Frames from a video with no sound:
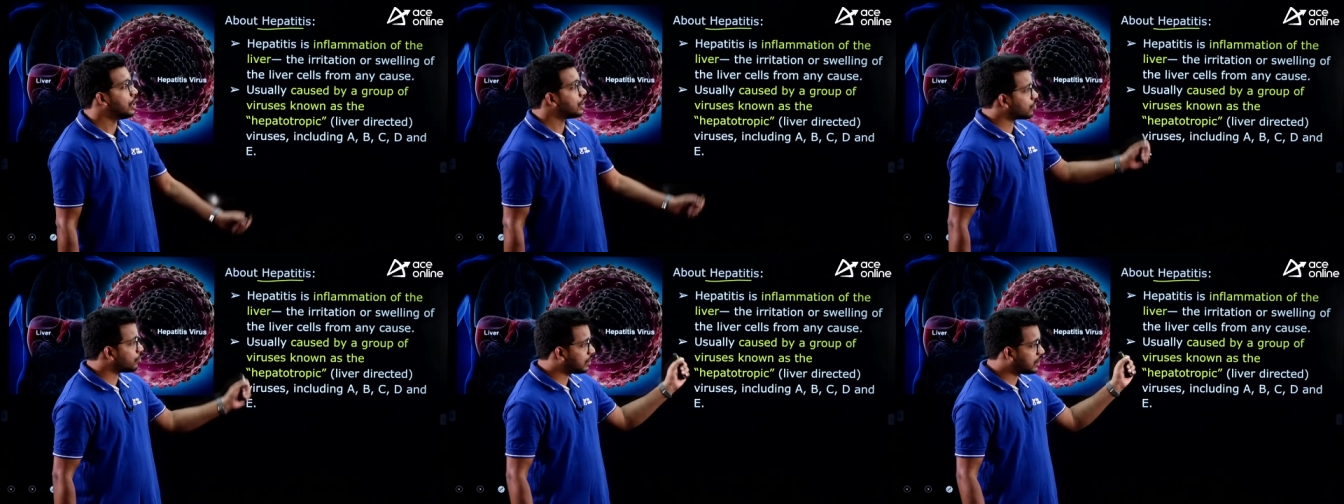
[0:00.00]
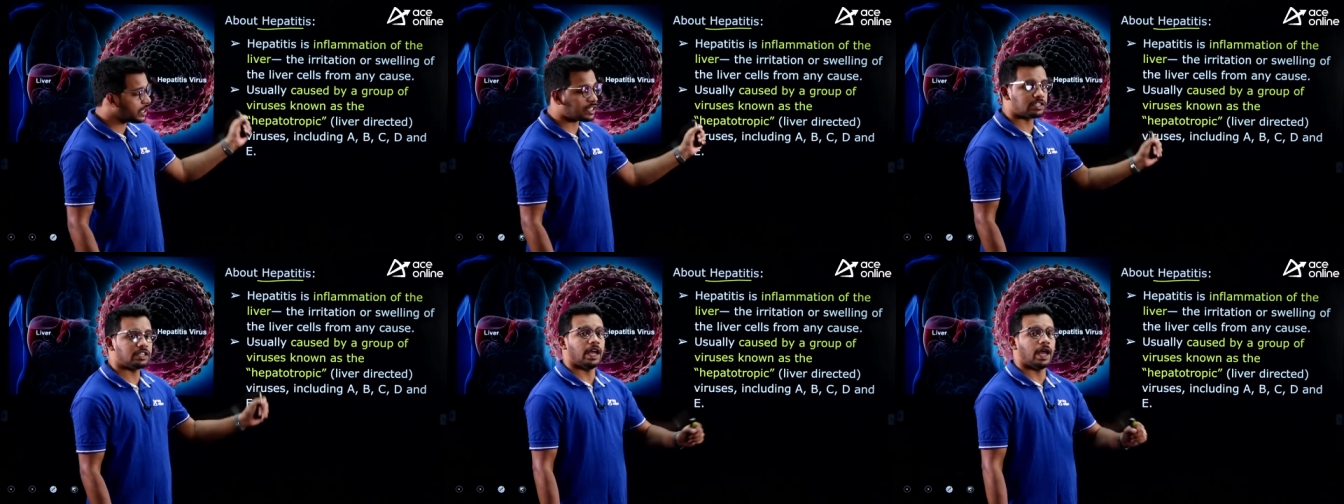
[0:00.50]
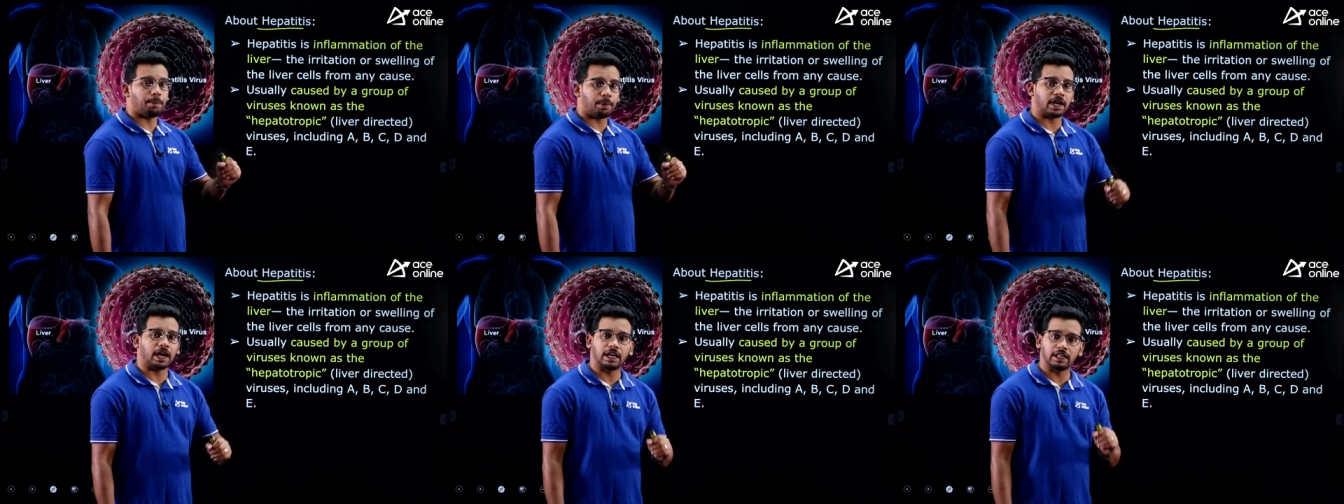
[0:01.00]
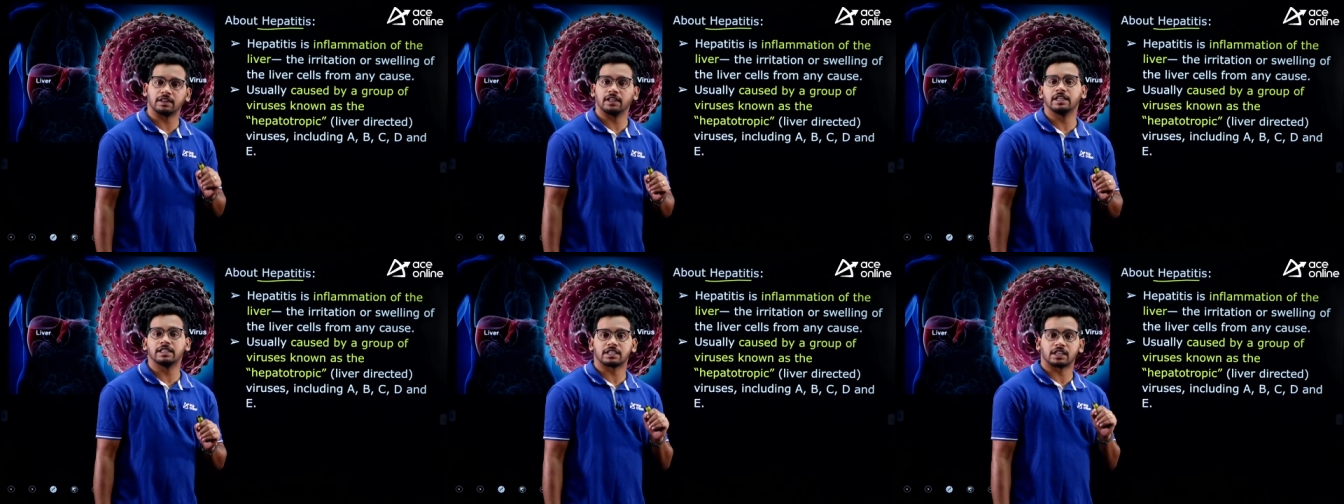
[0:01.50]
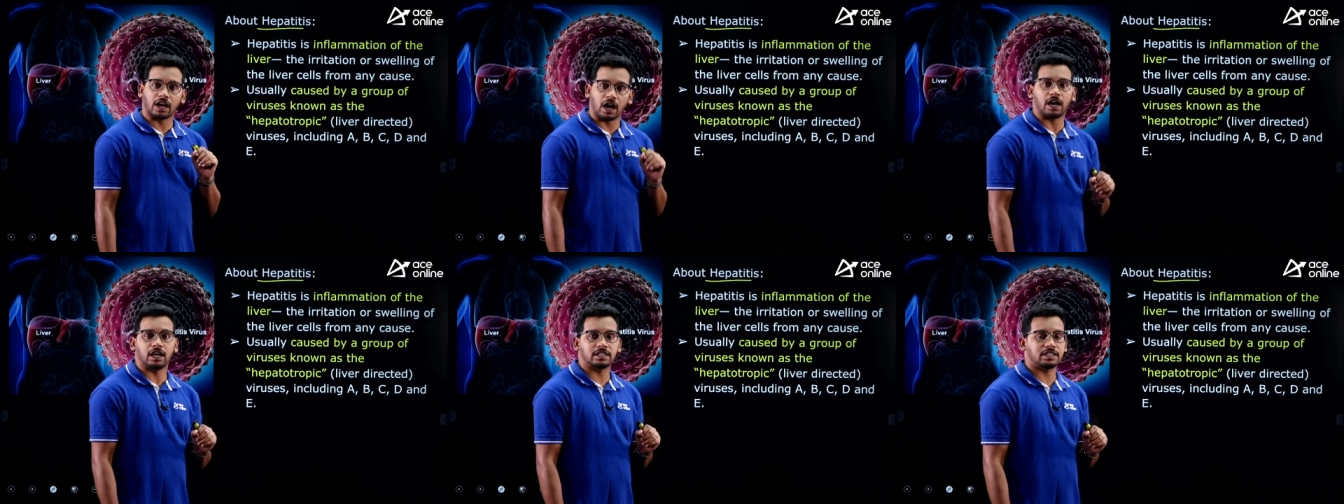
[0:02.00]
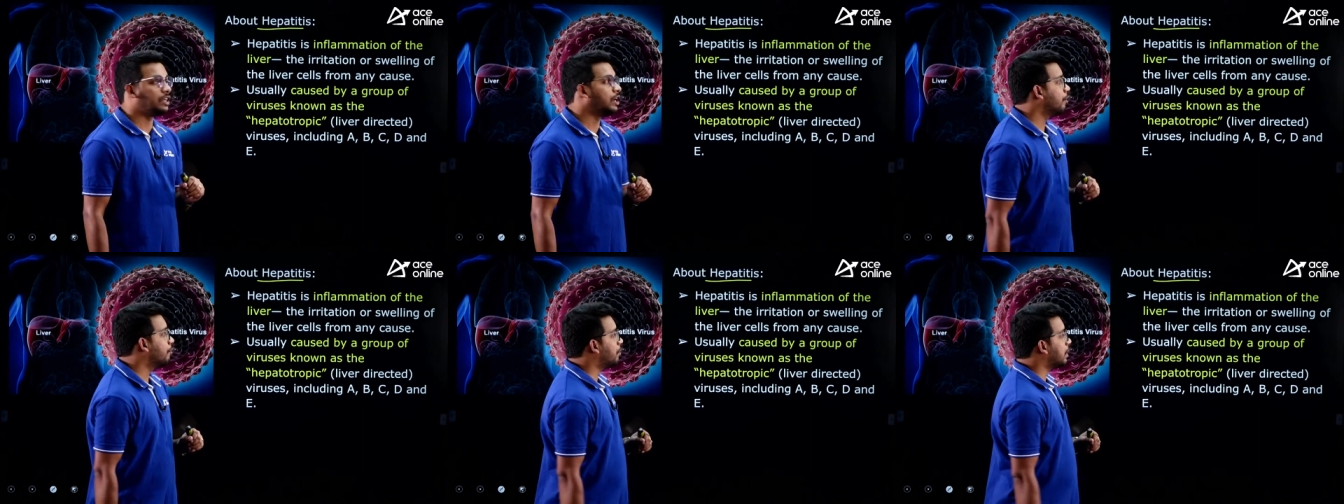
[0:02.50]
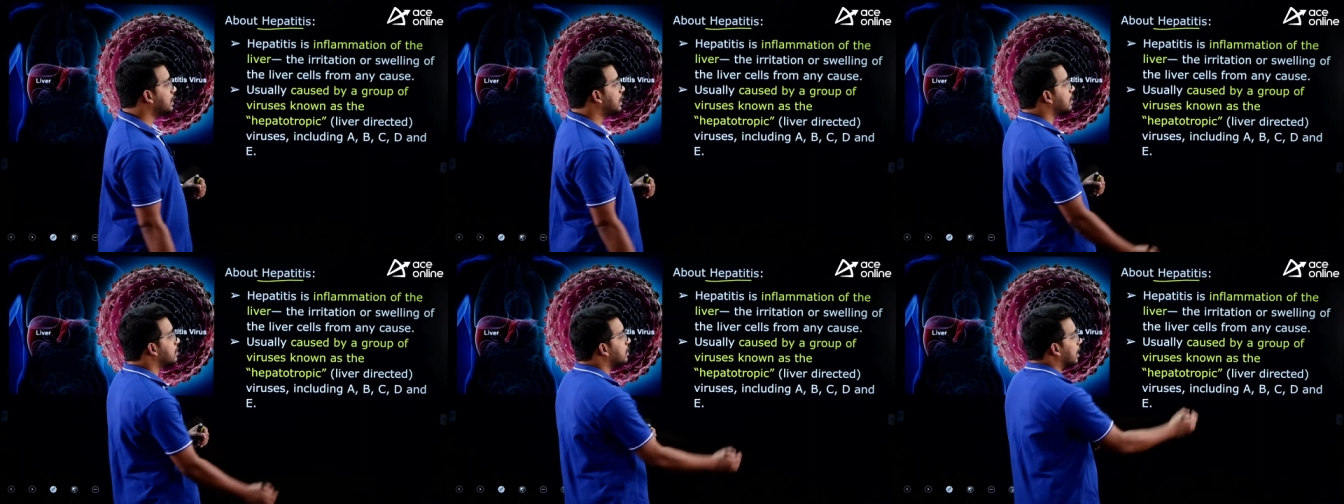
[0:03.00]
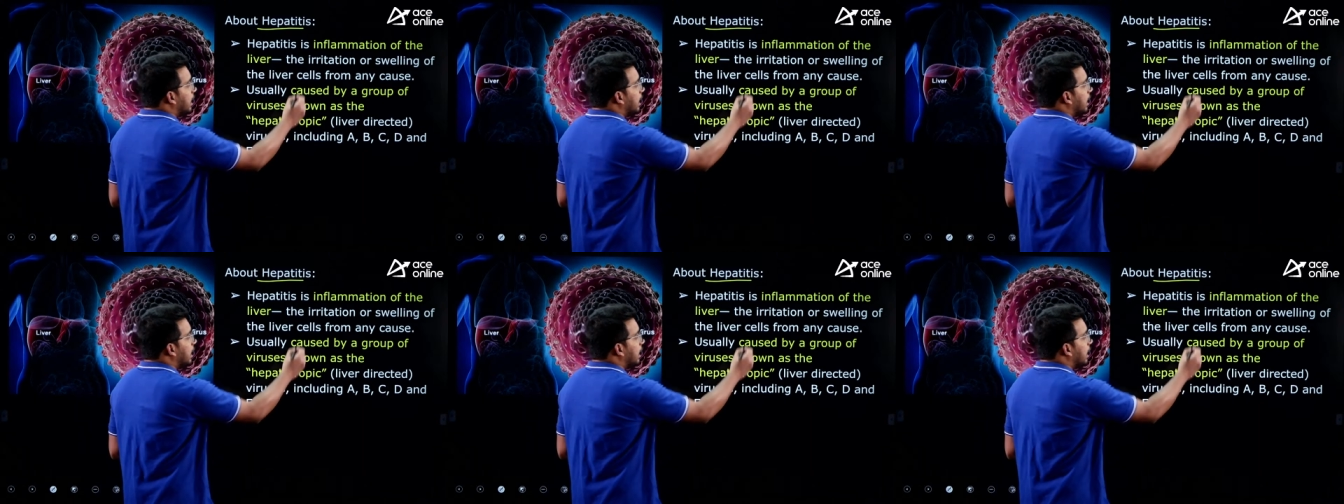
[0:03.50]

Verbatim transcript: So, this hepatitis is caused when there is a